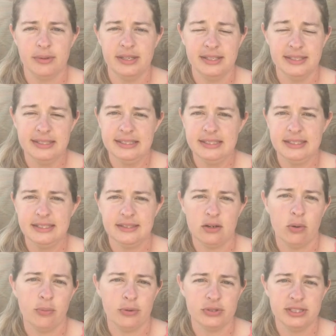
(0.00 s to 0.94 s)
He's
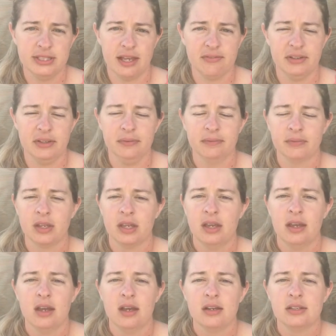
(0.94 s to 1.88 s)
almost 7.
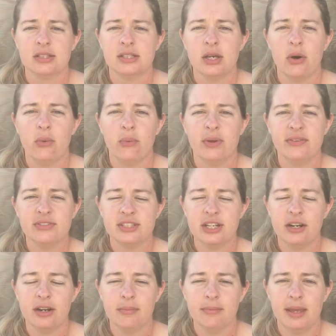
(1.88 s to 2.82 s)
So we've
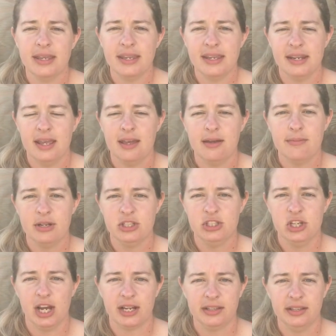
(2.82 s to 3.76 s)
started making him a
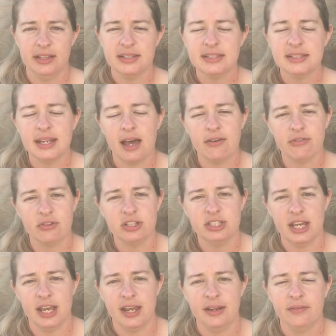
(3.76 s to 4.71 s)
checklist every
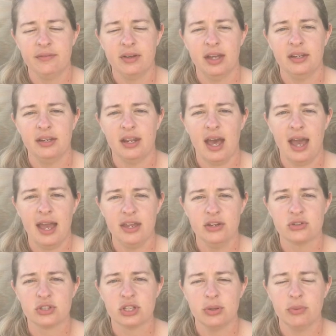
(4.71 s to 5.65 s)
day, and I
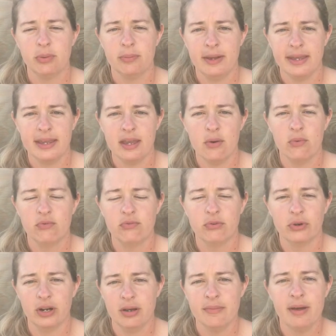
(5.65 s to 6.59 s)
usually will make it
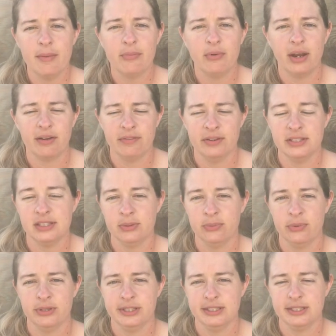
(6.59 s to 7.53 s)
for him at breakfast,
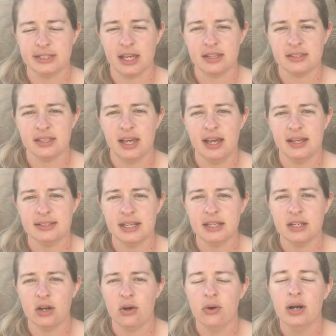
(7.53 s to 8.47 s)
and we'll discuss it as
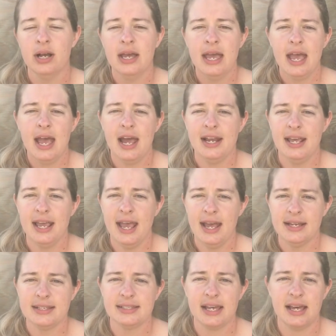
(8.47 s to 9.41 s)
I go. And it
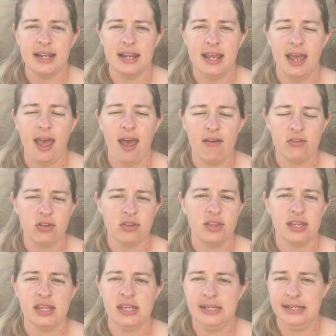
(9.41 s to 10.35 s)
has on it
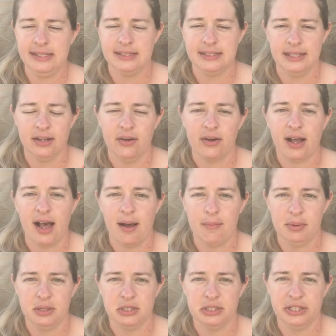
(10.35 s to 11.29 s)
everything he needs to
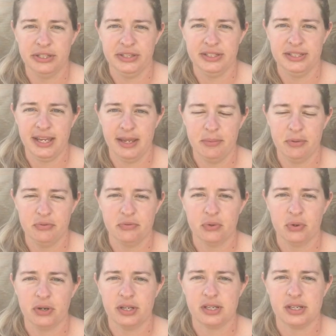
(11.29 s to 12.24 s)
accomplish in the day
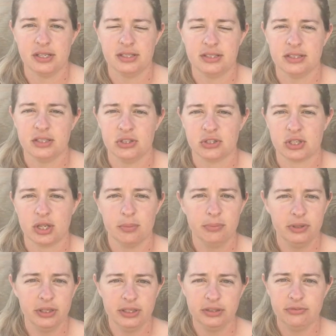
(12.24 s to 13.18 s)
before he's just
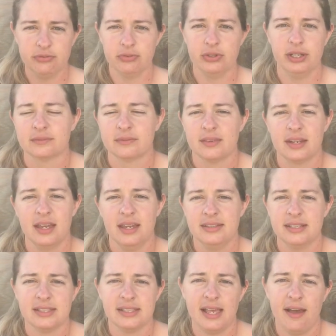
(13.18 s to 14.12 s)
completely free
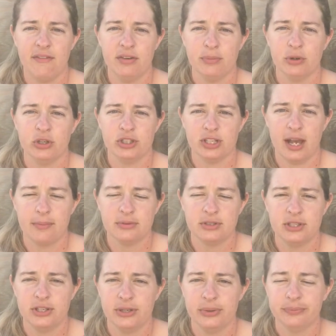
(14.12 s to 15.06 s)
and doesn't have any more
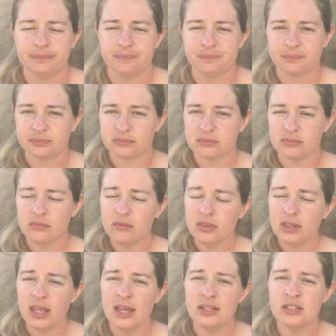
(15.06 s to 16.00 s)
jobs to do.
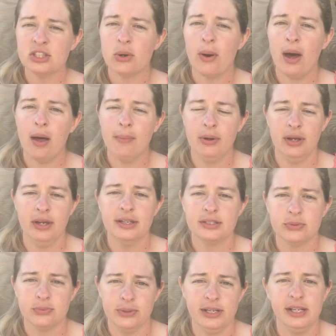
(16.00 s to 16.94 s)
And so I'll put
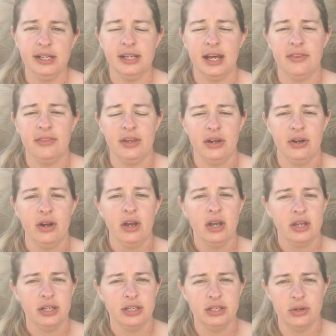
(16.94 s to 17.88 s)
his reading on there,
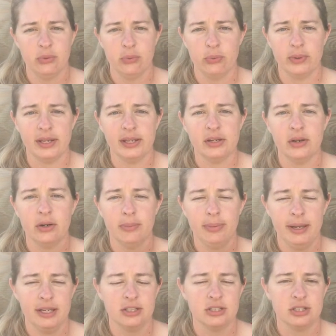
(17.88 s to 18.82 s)
you know, reader,
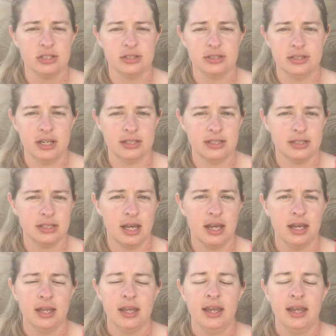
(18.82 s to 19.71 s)
pages, da-da-da.